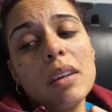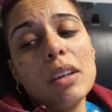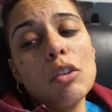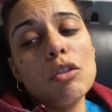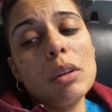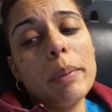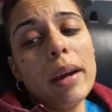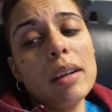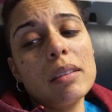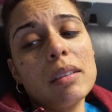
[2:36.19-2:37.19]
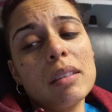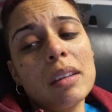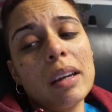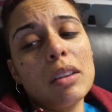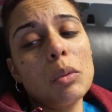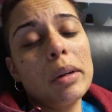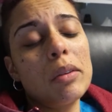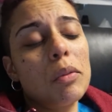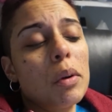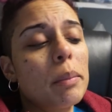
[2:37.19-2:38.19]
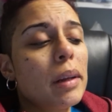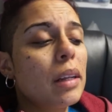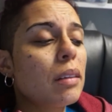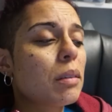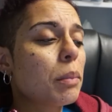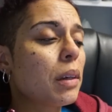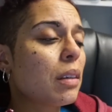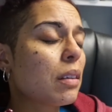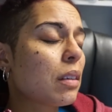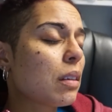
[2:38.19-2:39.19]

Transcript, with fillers: It usually passes in like three to four minutes, but...